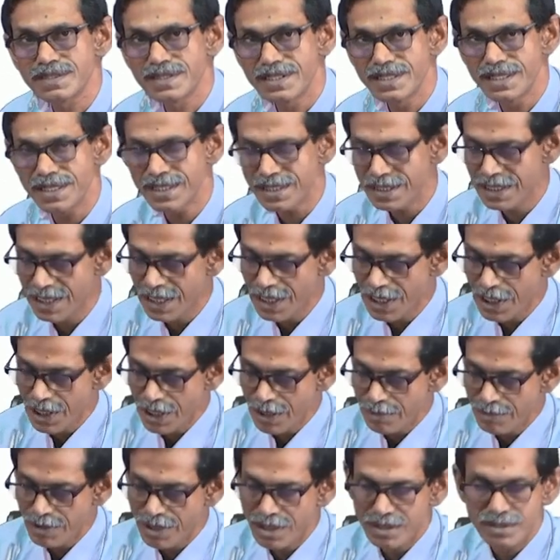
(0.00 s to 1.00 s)
clear,
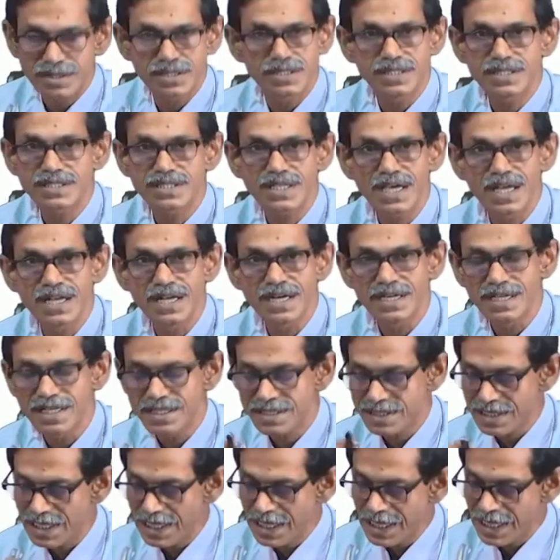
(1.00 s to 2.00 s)
because it is
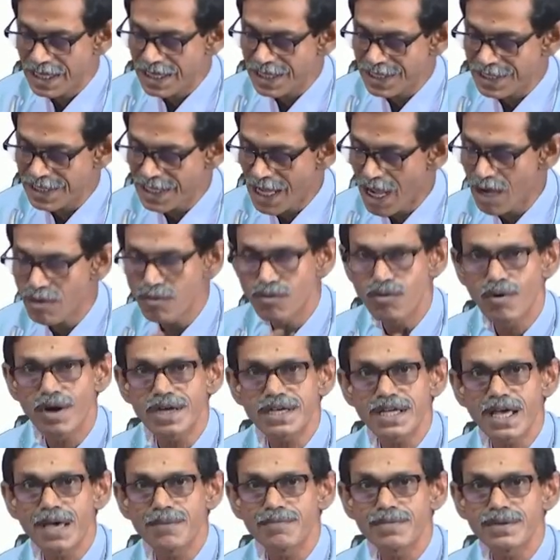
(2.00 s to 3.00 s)
colorless. Now,
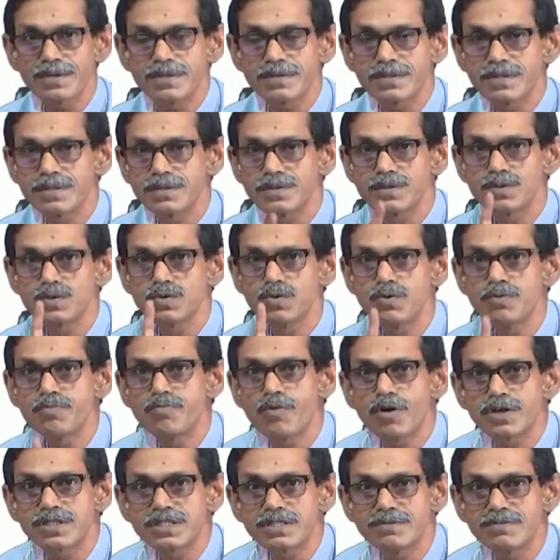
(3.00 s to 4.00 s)
what happened? Two
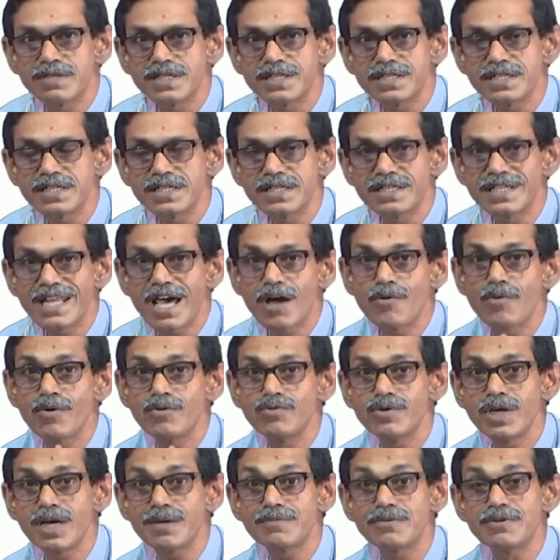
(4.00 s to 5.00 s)
possibility. Now,
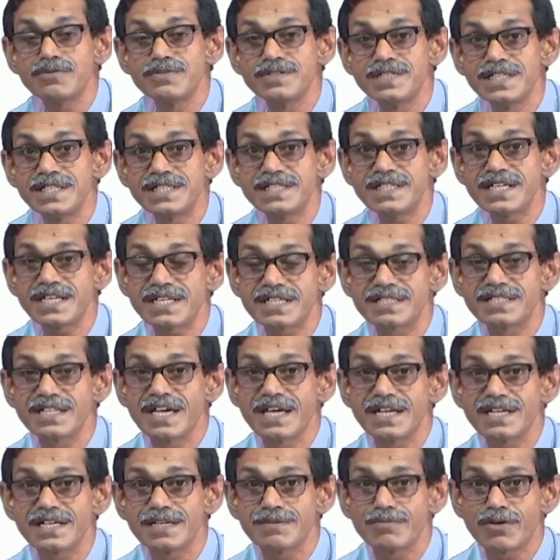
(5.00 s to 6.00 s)
we have to detect the
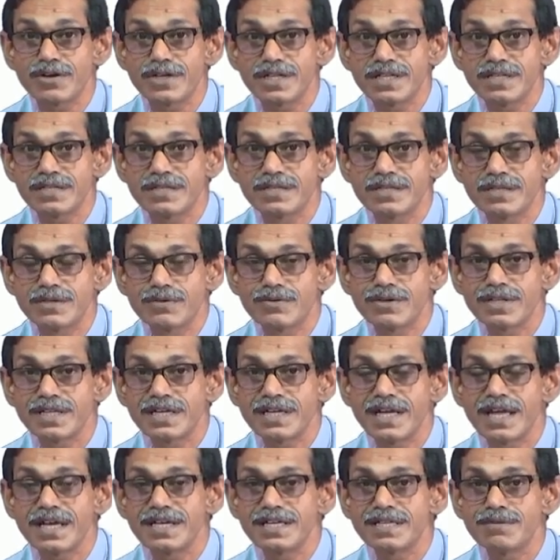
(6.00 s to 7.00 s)
antibody,
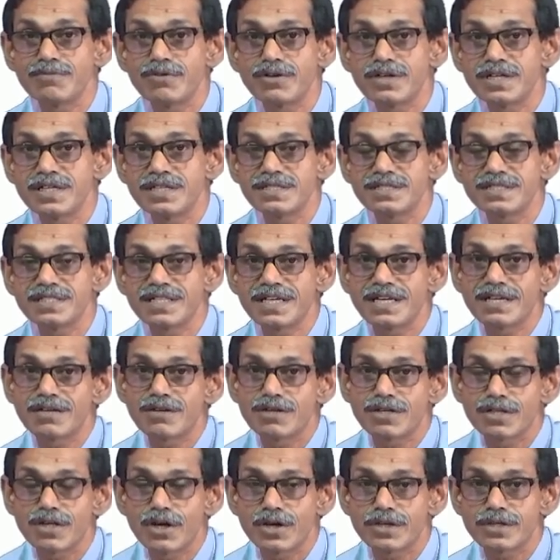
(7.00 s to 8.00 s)
whether antibody is there
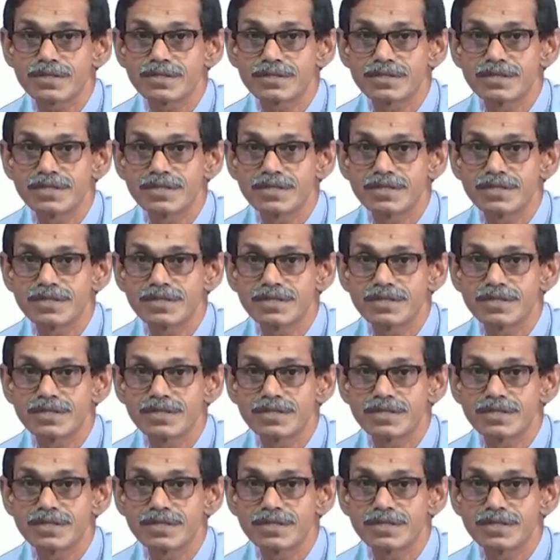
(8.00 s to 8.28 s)
or not,